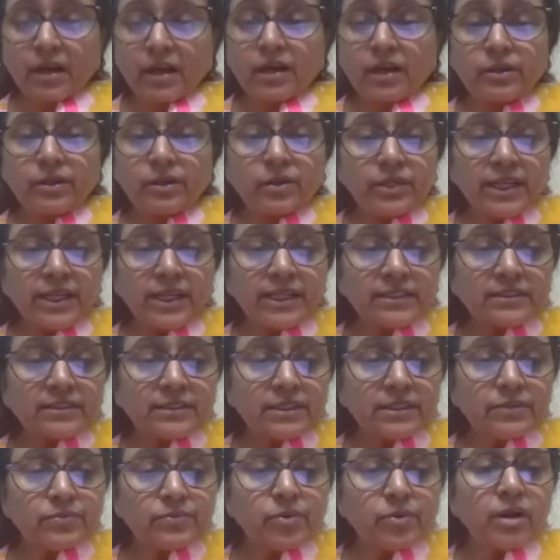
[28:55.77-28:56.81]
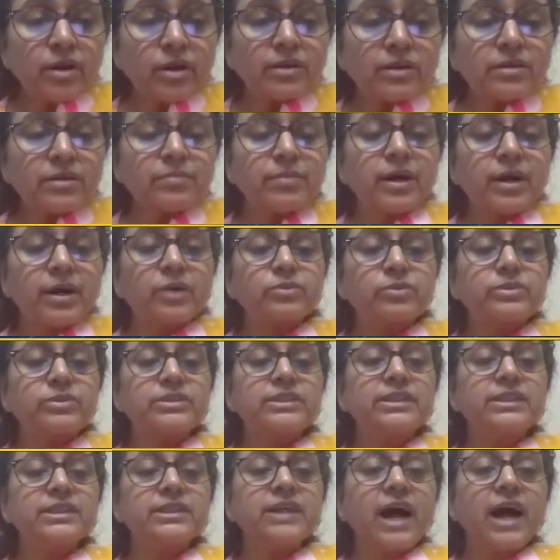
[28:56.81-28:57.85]
Now let's see what about
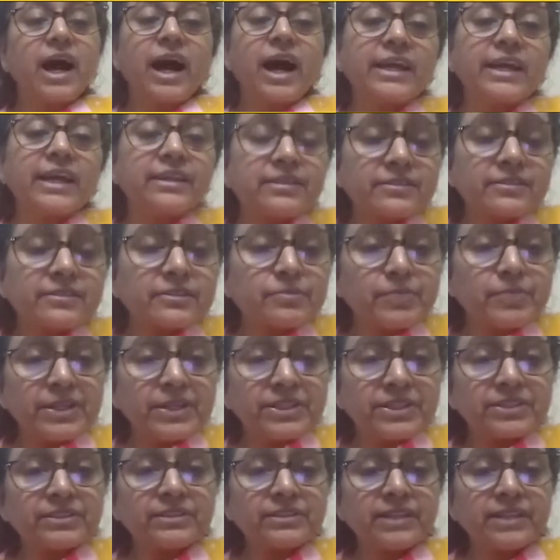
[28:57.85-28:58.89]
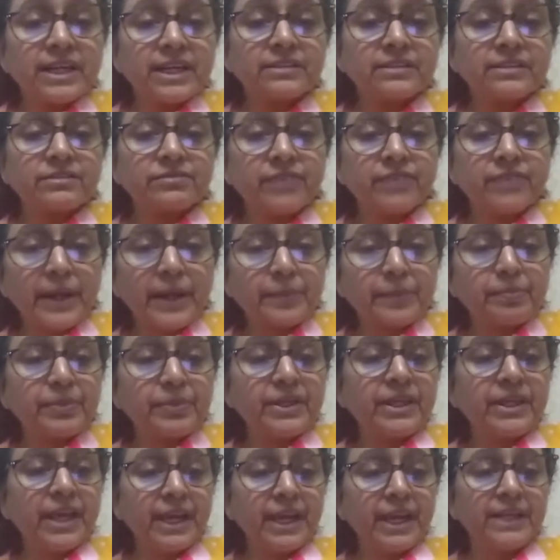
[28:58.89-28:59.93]
the high risk patient, that is
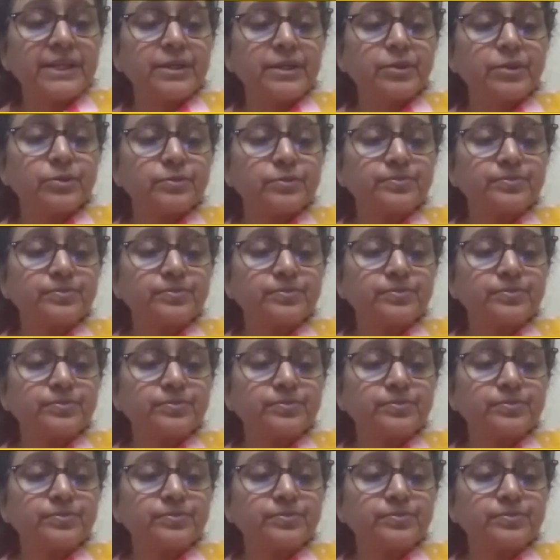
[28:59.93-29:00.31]
YP-N2.